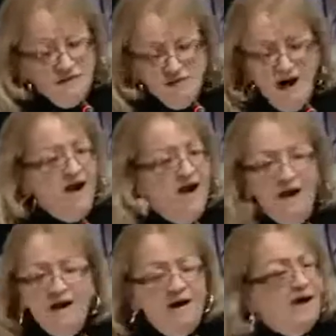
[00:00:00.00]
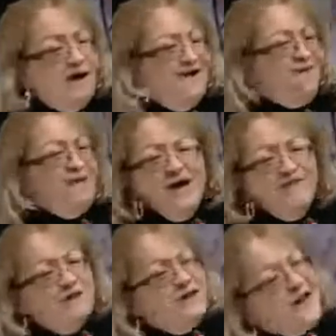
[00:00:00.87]
We have
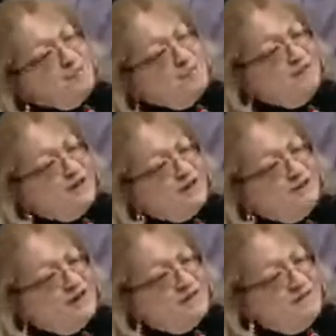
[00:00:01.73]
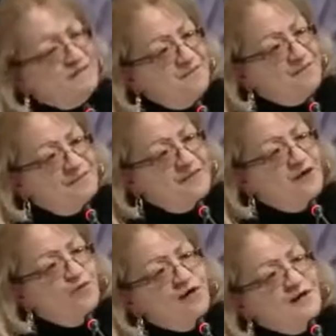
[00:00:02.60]
a lot of people out there. They are
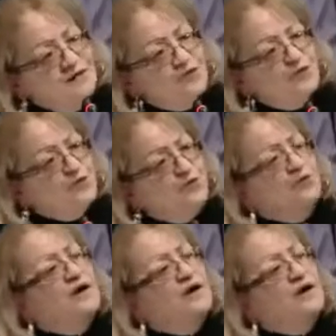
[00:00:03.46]
willing to do,